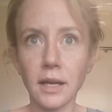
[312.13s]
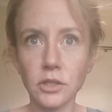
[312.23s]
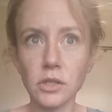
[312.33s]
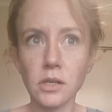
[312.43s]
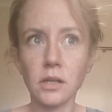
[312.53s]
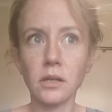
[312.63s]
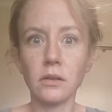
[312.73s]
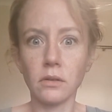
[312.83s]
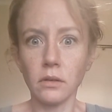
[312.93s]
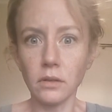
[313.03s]

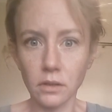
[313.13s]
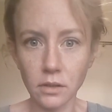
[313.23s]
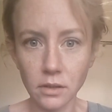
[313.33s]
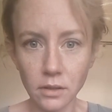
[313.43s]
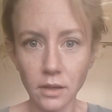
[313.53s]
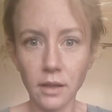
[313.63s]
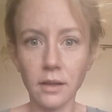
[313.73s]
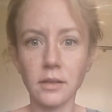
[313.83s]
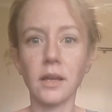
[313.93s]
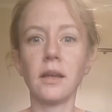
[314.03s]
actually look
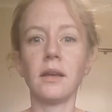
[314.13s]
and